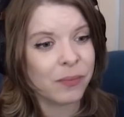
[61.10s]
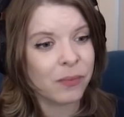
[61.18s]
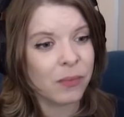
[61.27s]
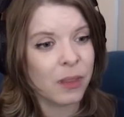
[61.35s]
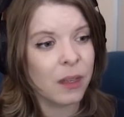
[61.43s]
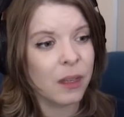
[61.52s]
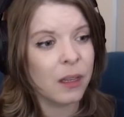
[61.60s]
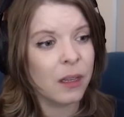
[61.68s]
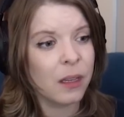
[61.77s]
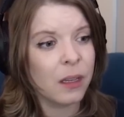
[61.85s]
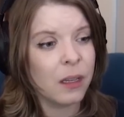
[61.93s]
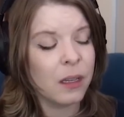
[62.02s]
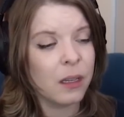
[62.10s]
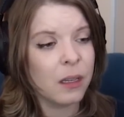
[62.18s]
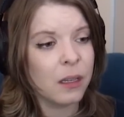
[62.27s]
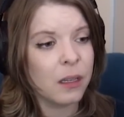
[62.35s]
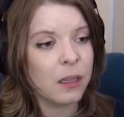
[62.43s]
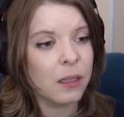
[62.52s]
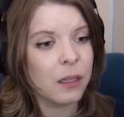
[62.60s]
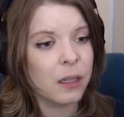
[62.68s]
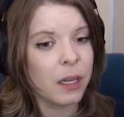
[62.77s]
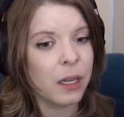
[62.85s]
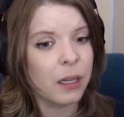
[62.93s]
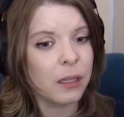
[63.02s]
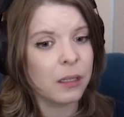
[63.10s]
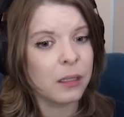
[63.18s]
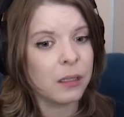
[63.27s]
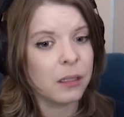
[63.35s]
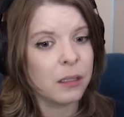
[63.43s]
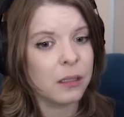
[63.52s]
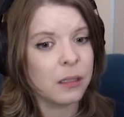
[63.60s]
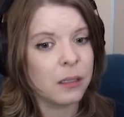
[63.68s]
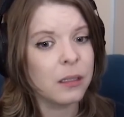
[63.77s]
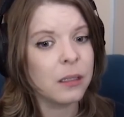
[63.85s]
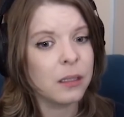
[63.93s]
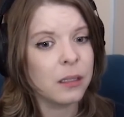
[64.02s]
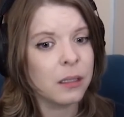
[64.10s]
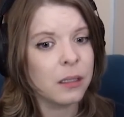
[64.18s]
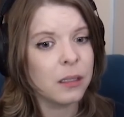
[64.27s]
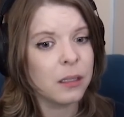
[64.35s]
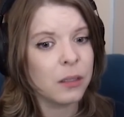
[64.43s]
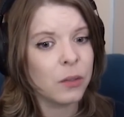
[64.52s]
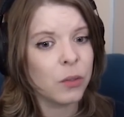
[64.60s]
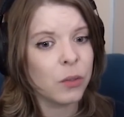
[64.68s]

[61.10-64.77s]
(not speaking)